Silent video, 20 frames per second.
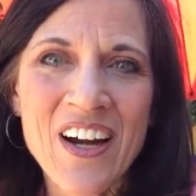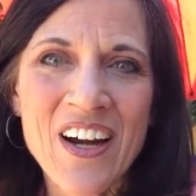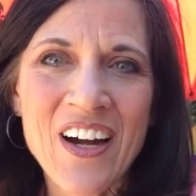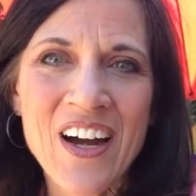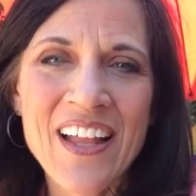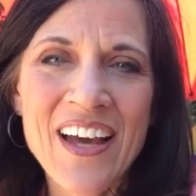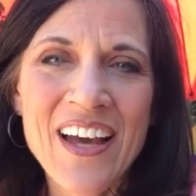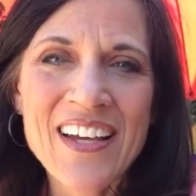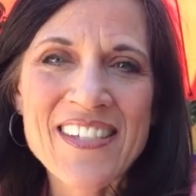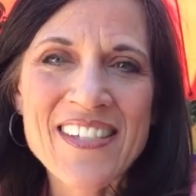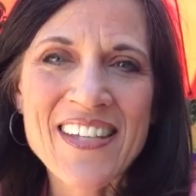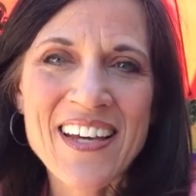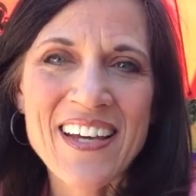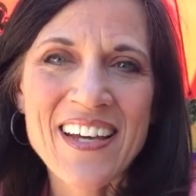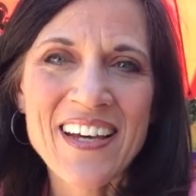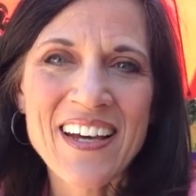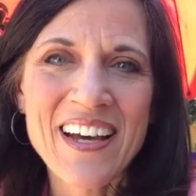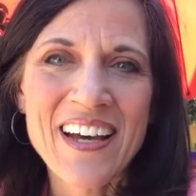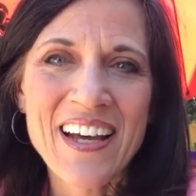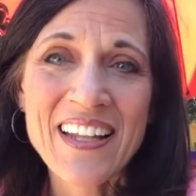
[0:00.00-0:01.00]

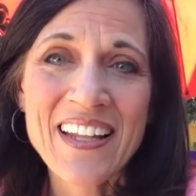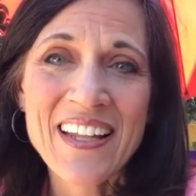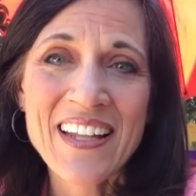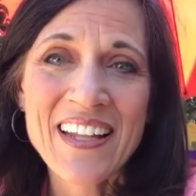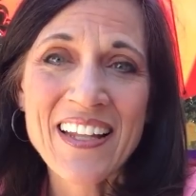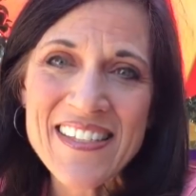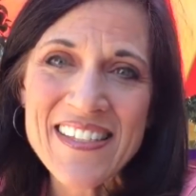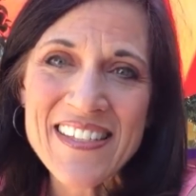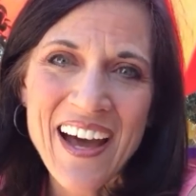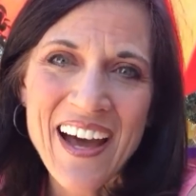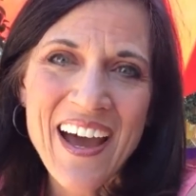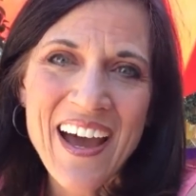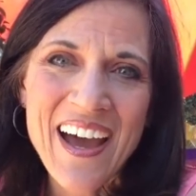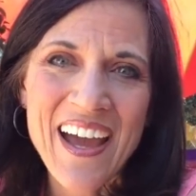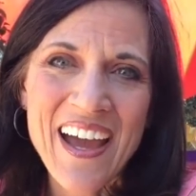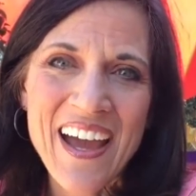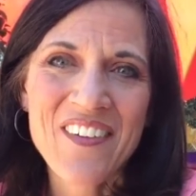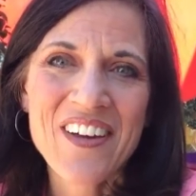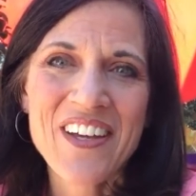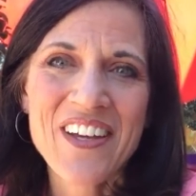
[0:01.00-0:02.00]
Alexa, Alexia, hi,
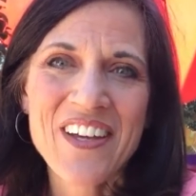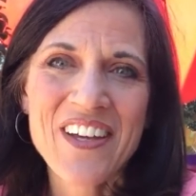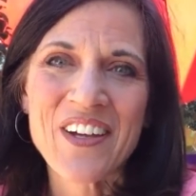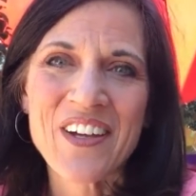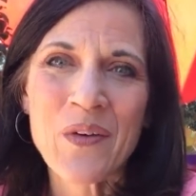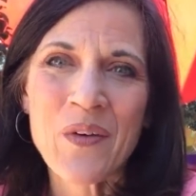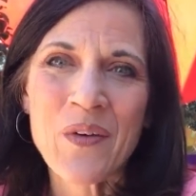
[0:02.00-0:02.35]
how are you?